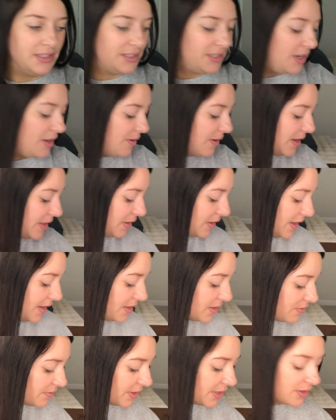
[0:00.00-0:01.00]
So I like
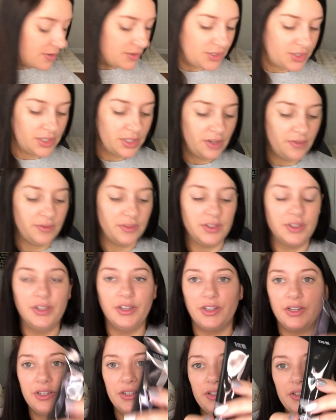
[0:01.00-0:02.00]
the way their stuff
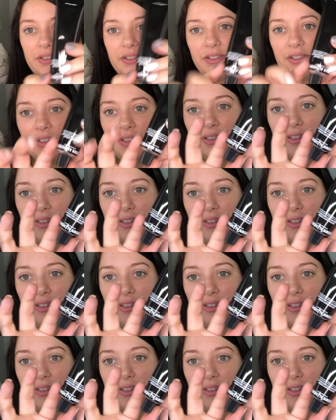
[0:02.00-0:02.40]
looks.